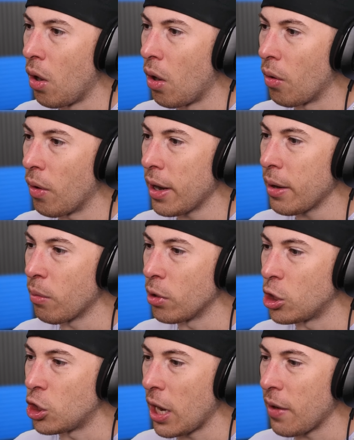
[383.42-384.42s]
All right,
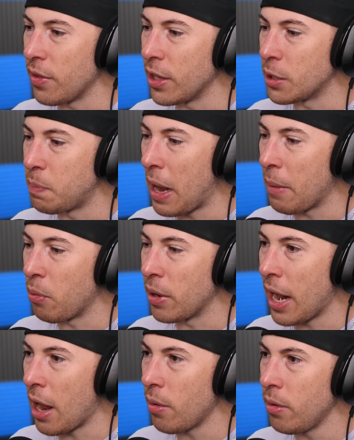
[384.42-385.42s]
we're shaving this bad
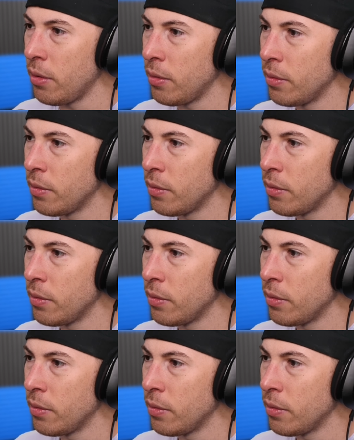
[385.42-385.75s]
boy down.